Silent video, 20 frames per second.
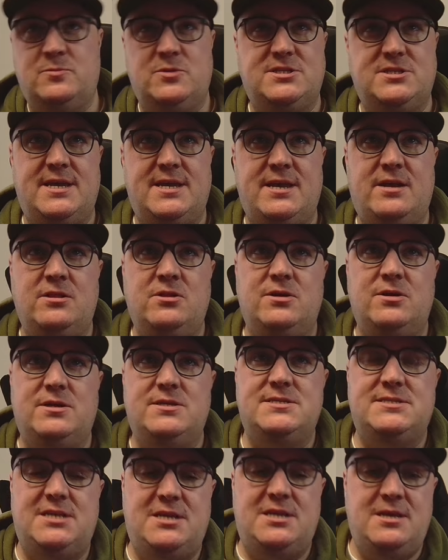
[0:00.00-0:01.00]
and we'll take a look
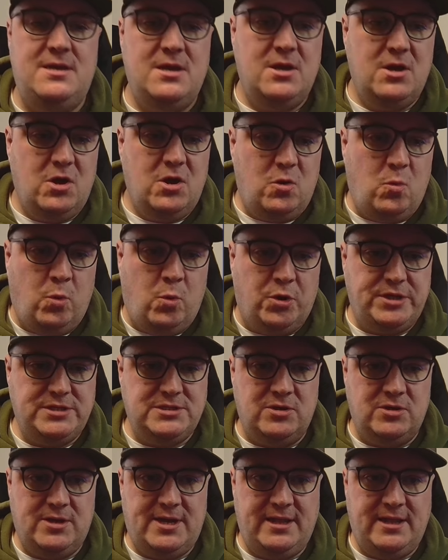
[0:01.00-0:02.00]
and see what
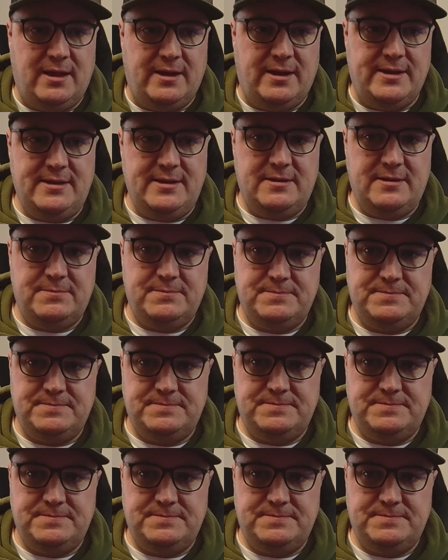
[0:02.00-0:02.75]
it's looking like.